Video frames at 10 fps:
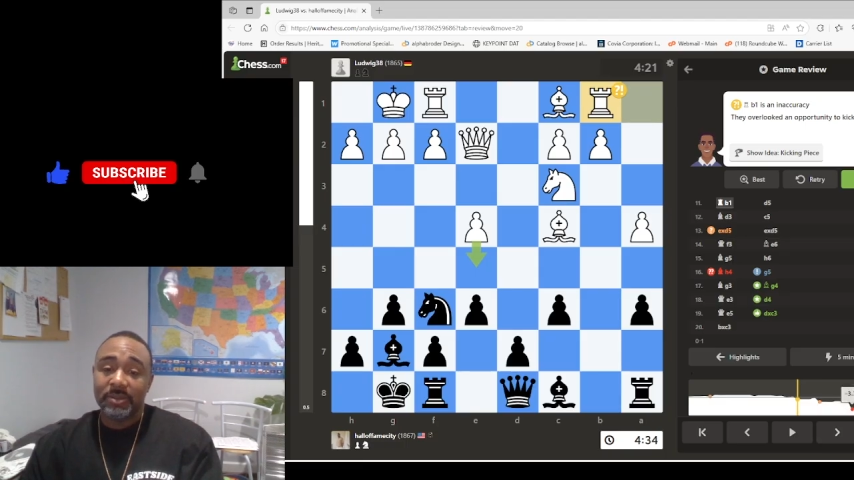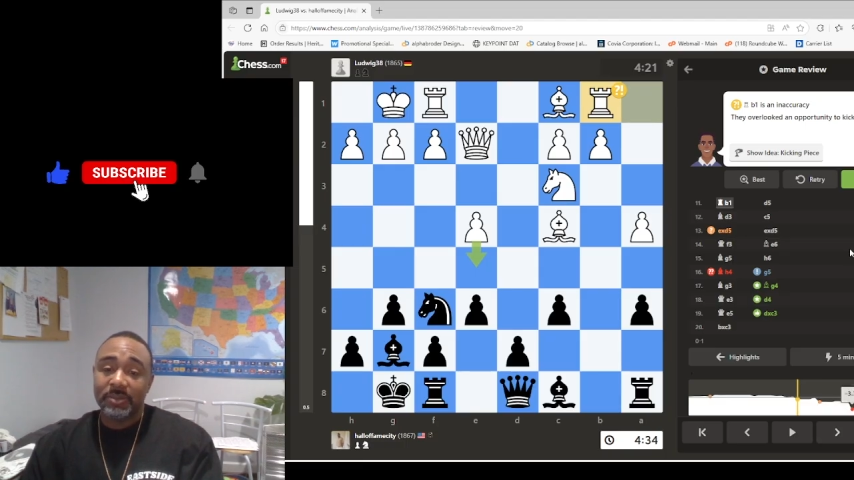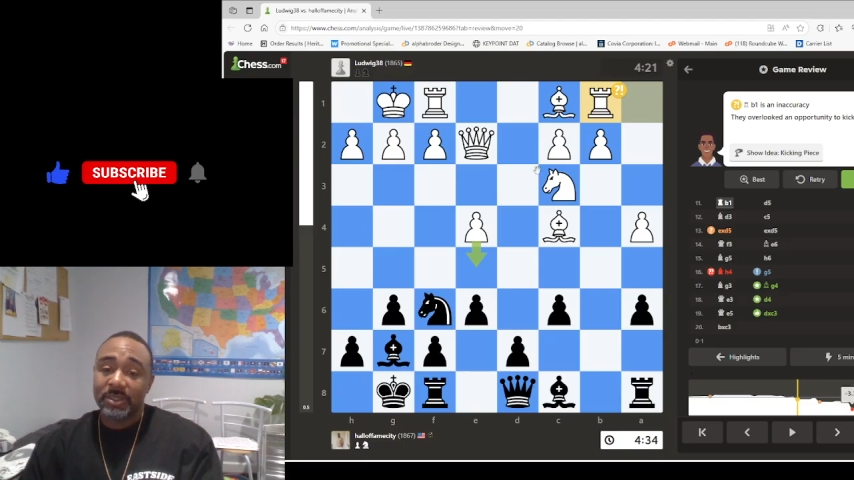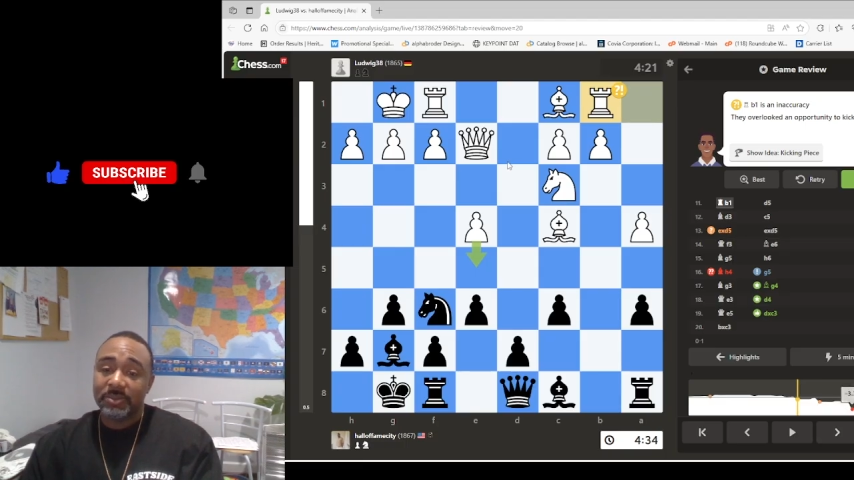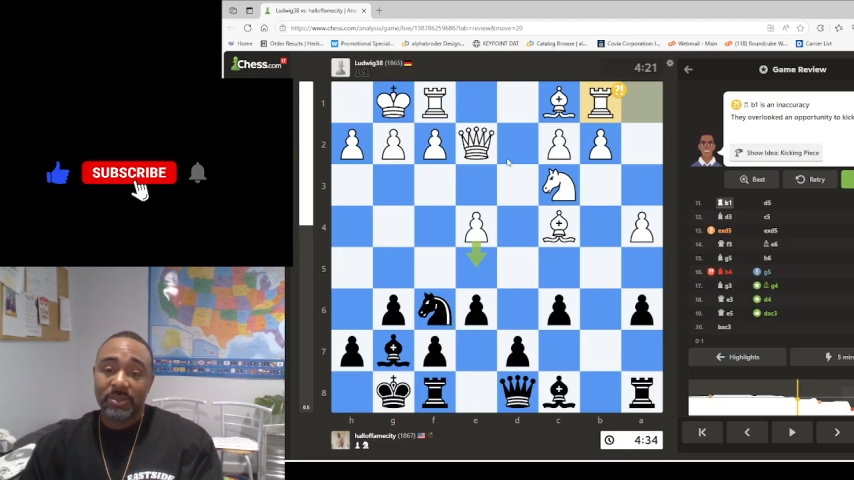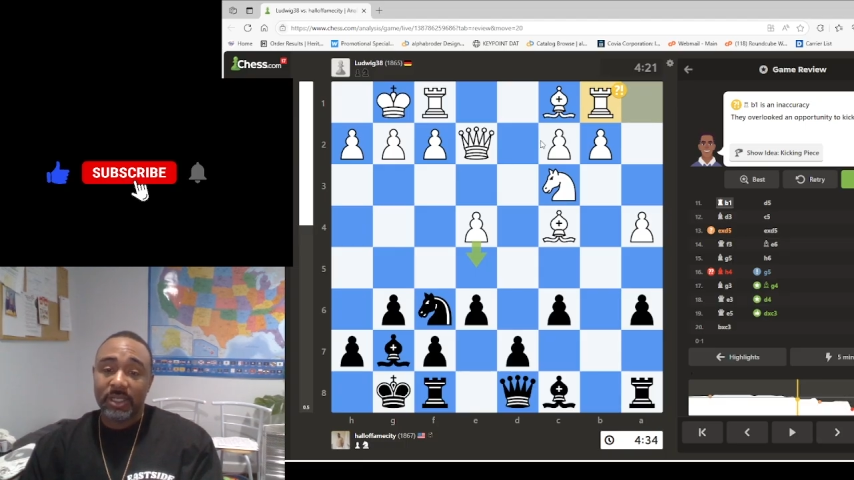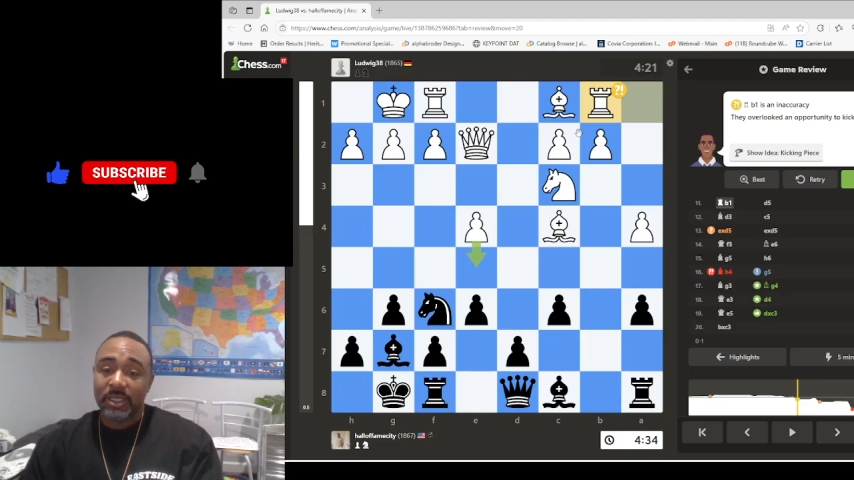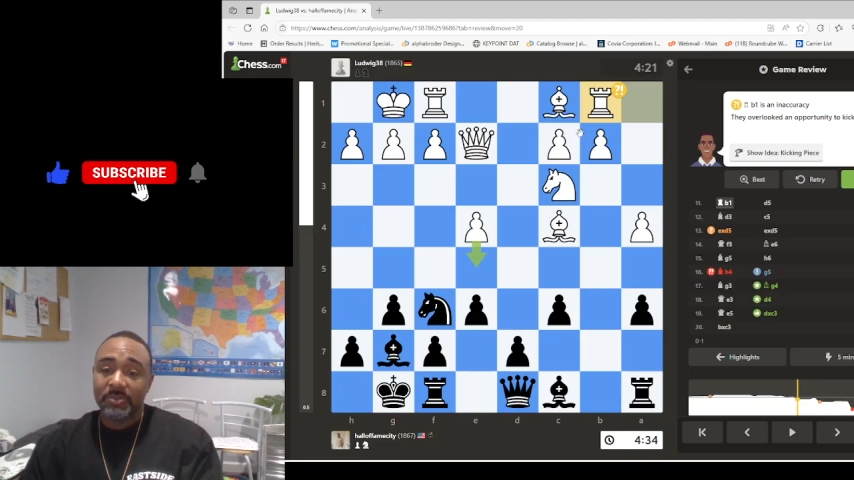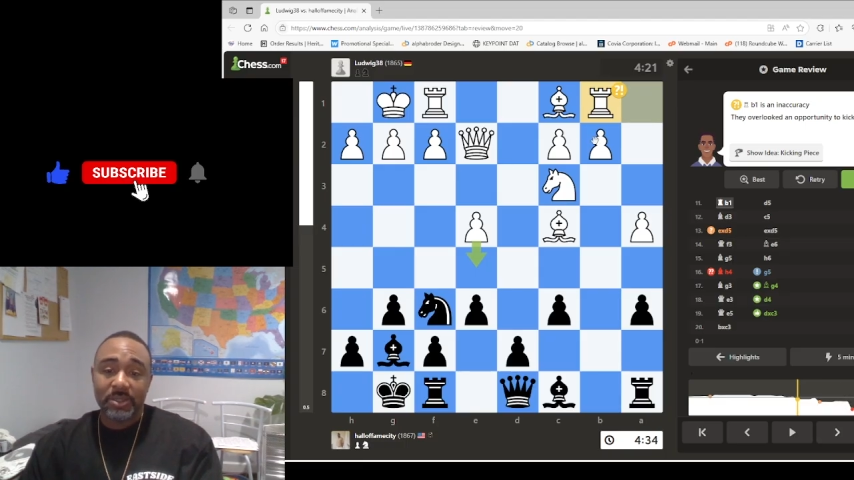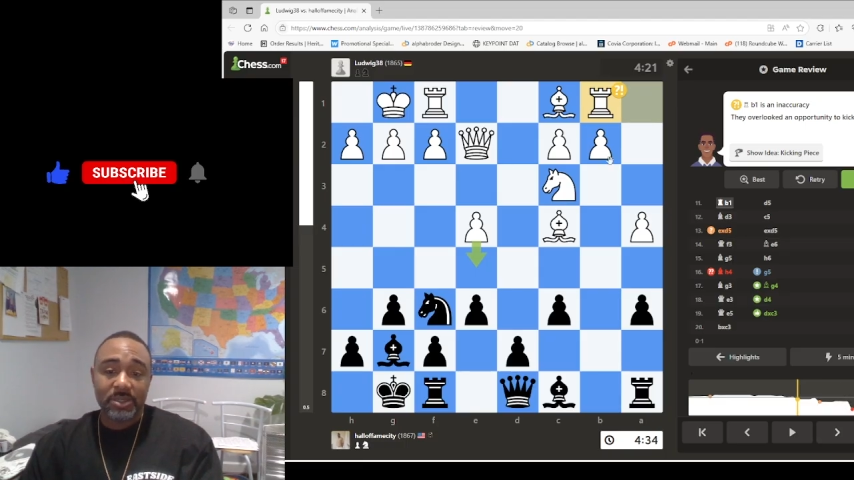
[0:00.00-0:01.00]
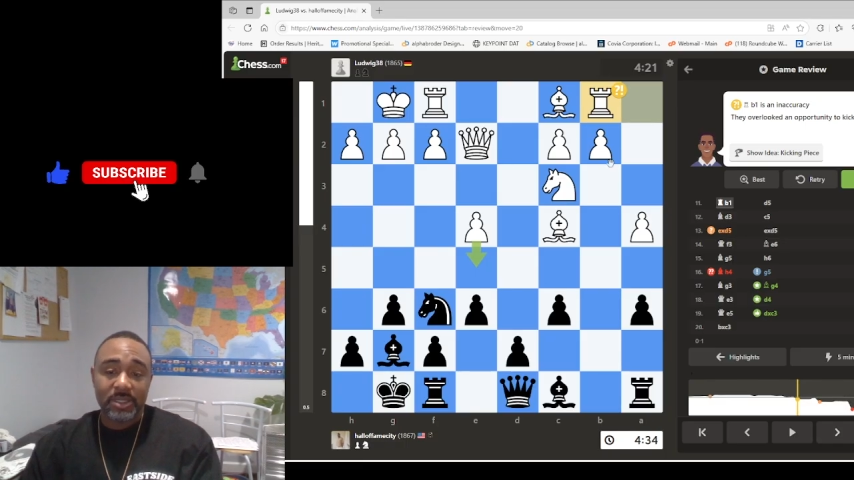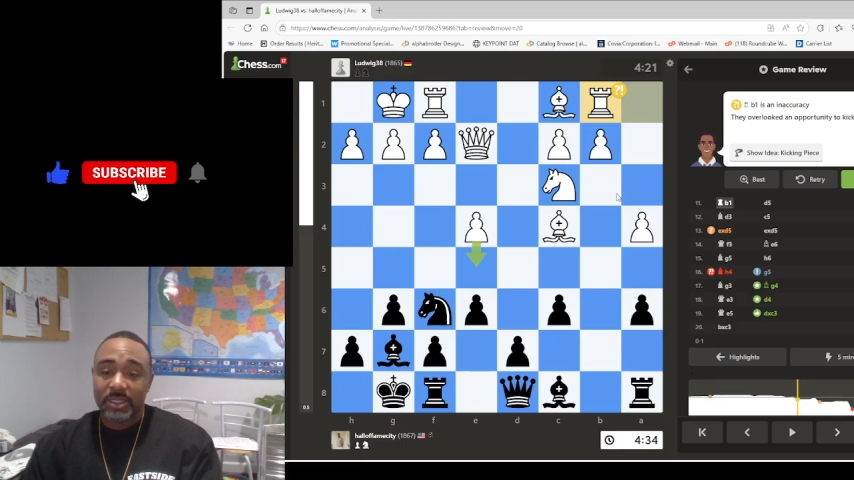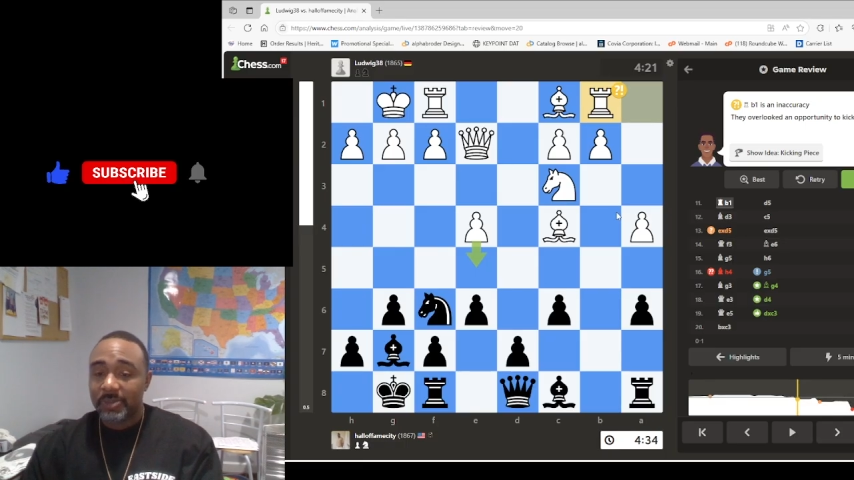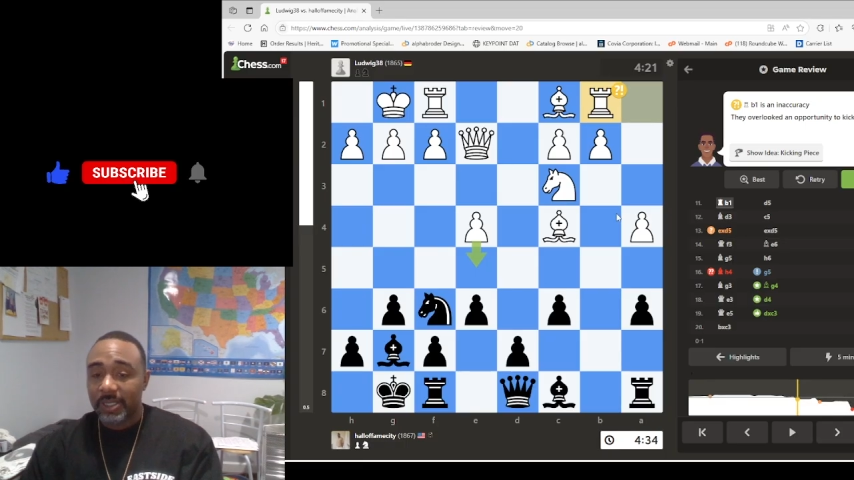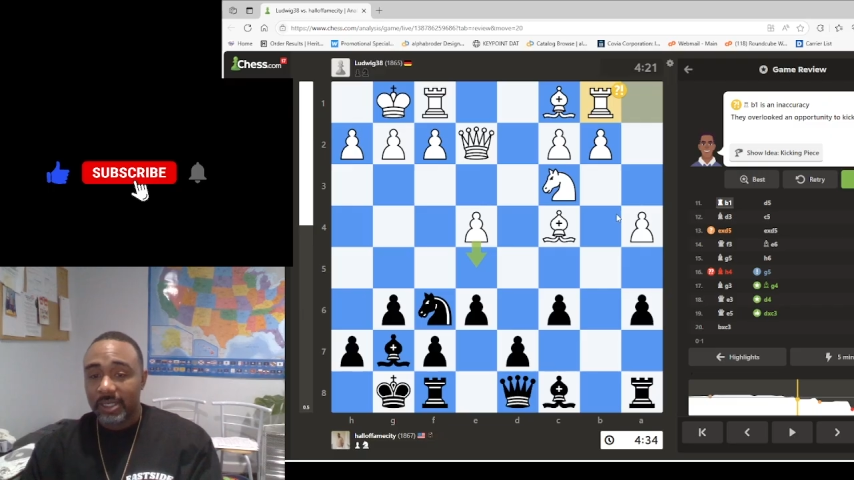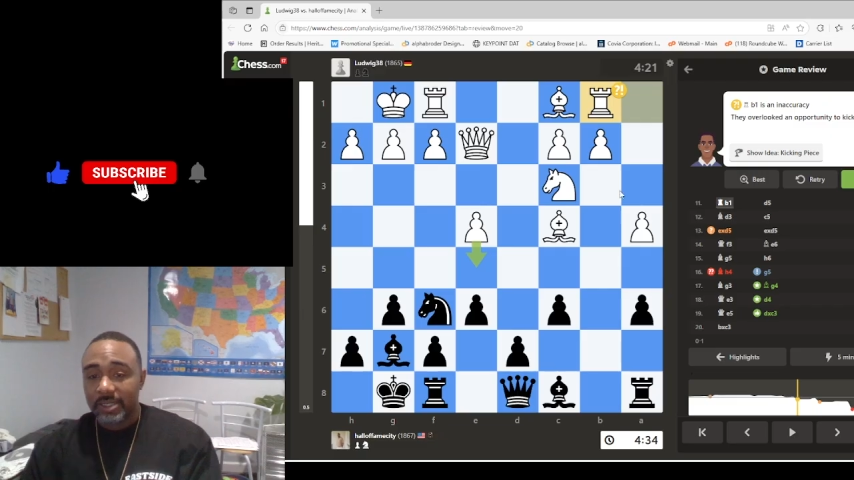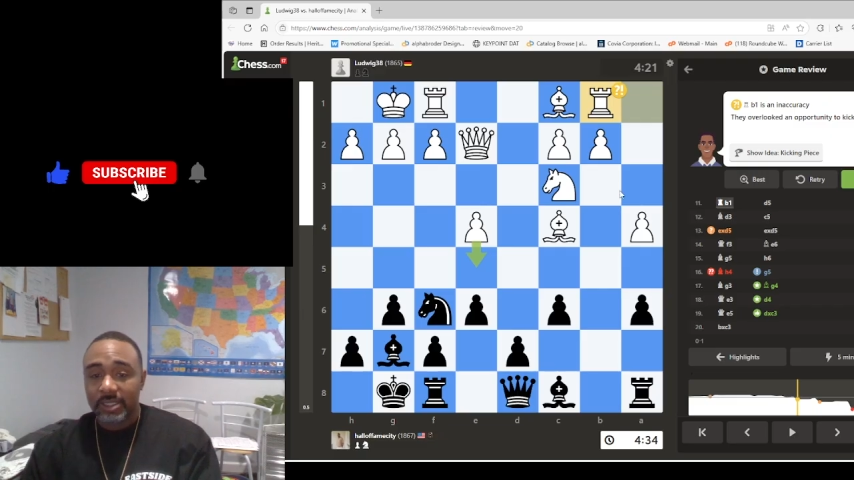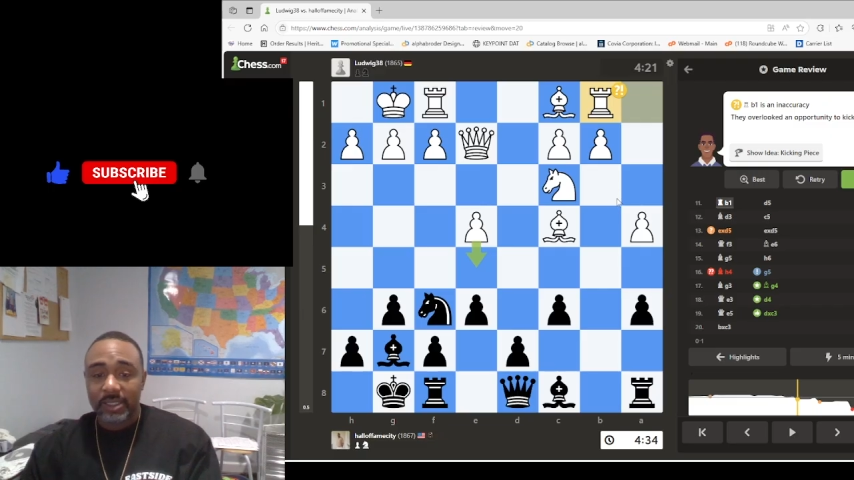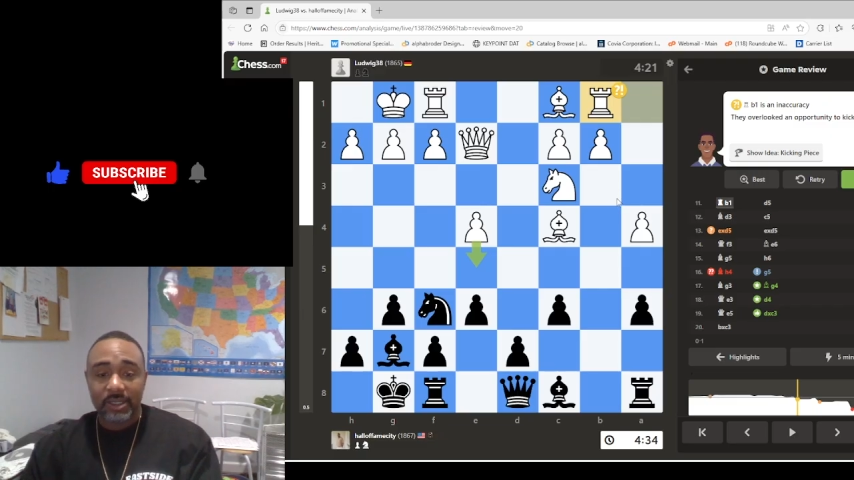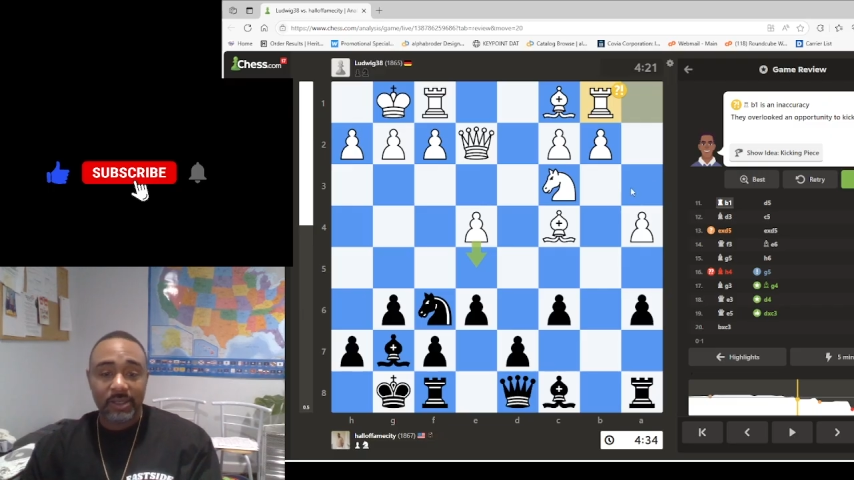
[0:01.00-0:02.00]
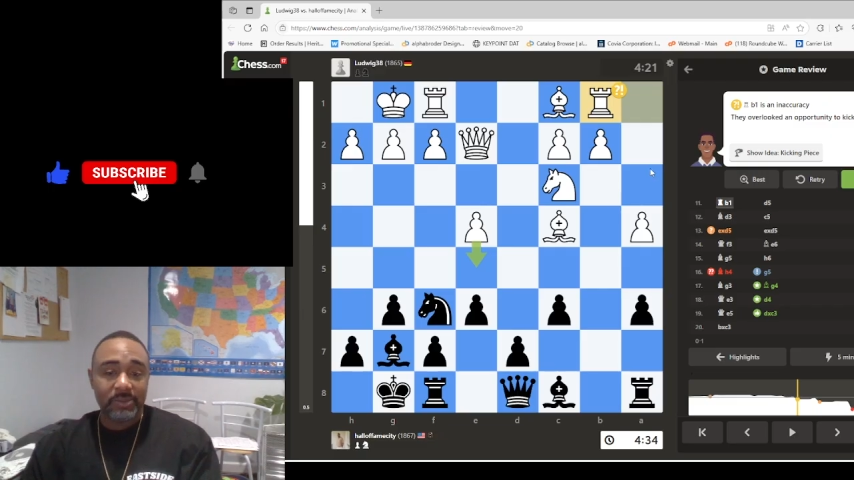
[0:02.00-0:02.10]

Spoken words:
must be trying to push these pawns here,